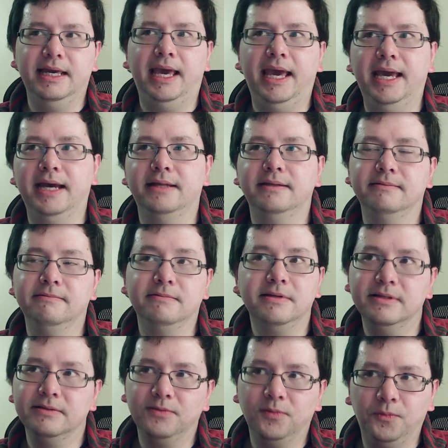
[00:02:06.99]
And
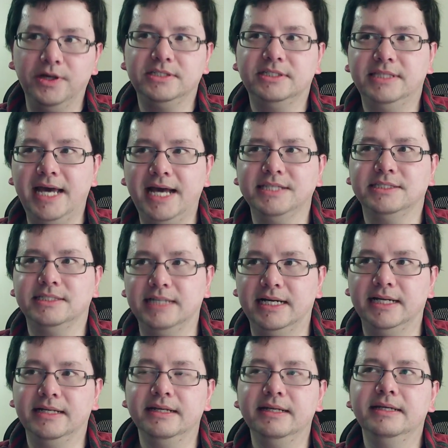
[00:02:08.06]
once that's
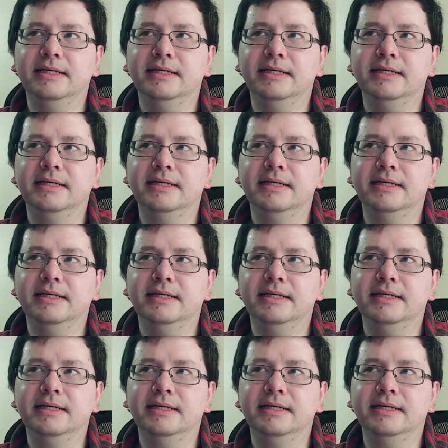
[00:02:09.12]
done,